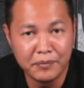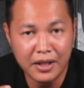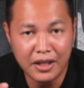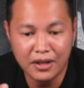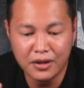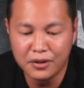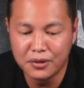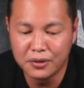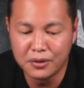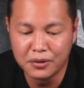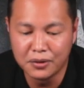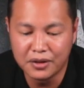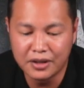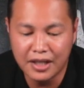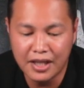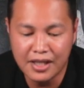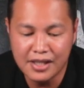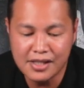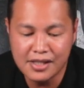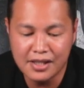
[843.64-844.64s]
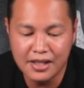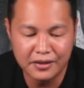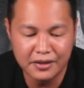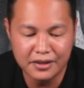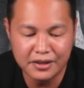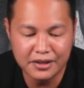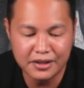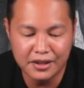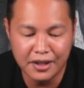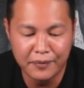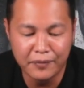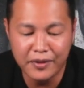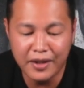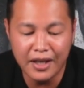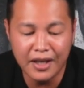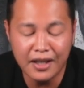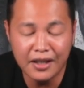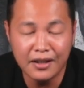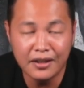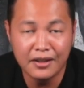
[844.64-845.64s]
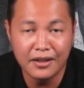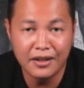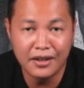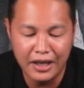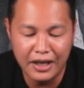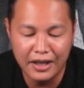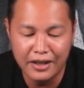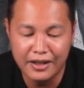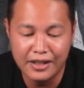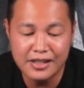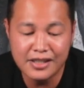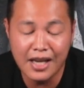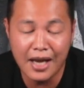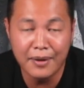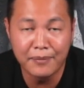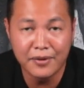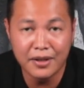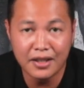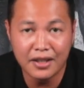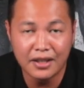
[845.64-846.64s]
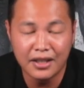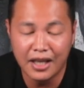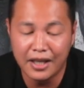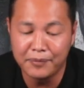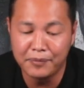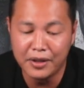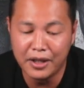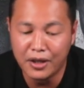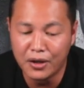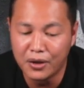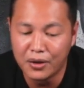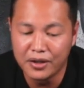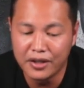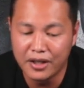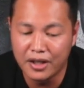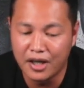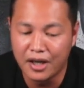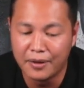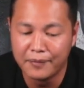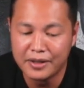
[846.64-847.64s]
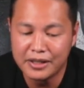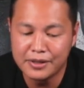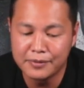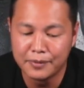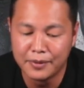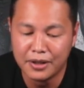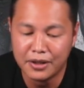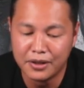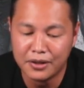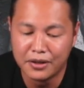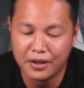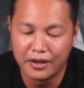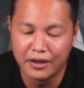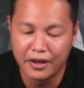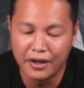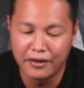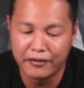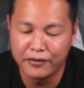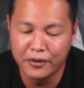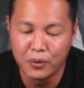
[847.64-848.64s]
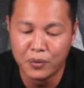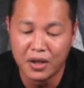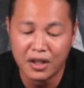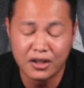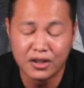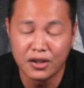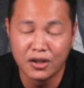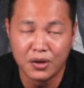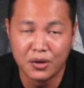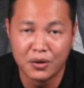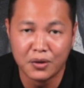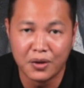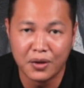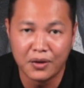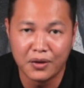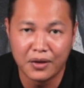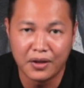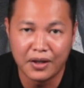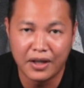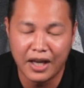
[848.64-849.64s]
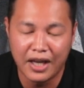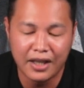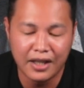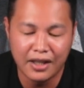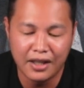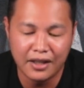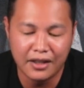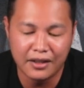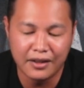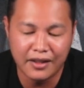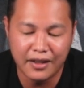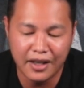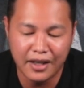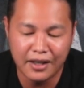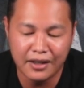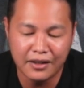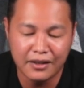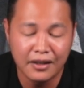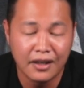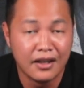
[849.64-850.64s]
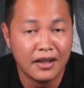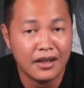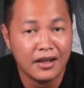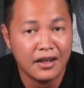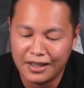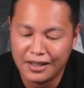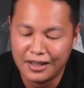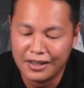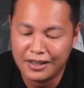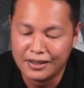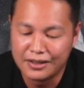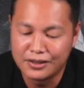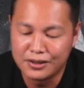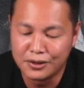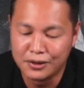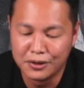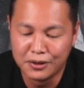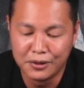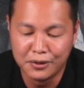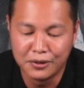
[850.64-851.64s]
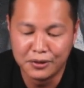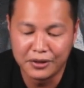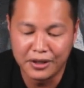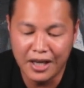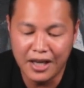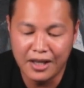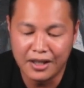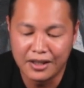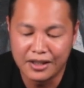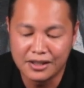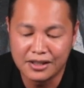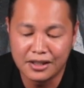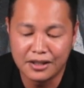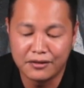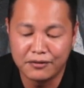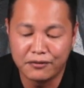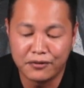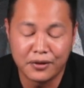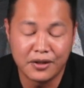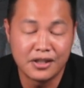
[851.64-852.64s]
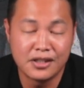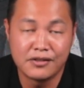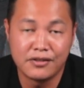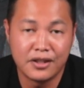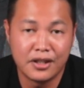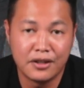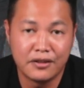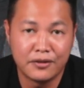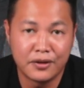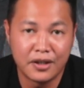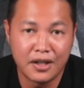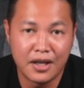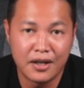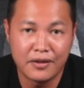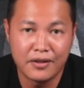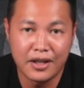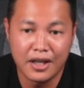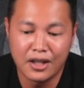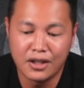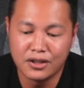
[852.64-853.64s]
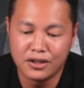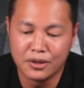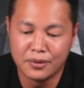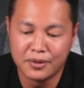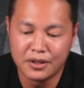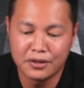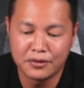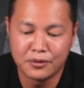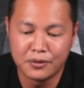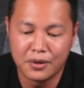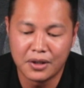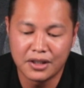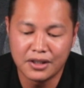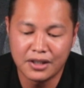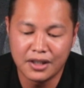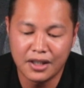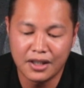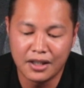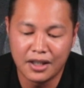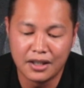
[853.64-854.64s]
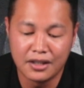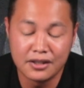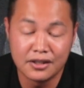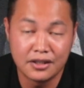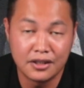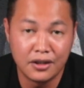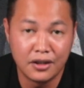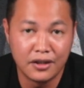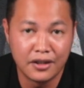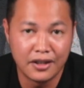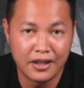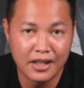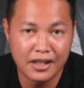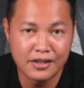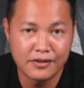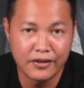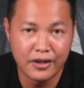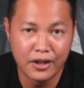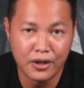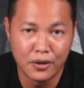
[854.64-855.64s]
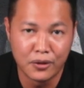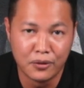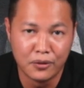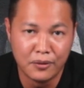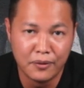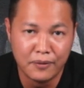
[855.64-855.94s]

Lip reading: me to test something in this camera, let me know in the comments below, or if you want to know anything. So yeah, that's it for this video for now. Thank you so much for watching. I'll see you on the next video.